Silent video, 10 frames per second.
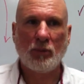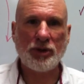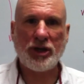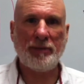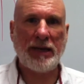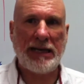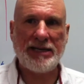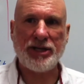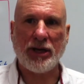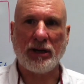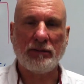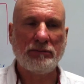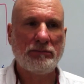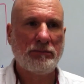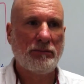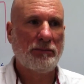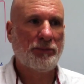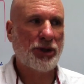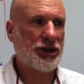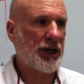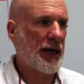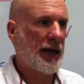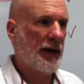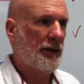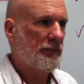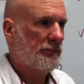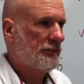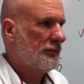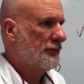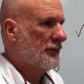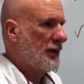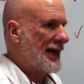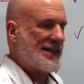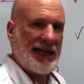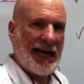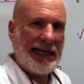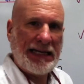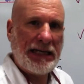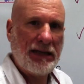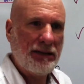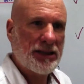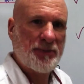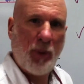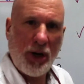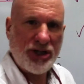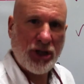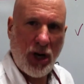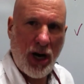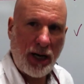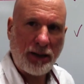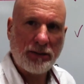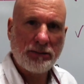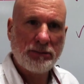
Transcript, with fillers: what's going to be easier? Pushing a, a tiny sports car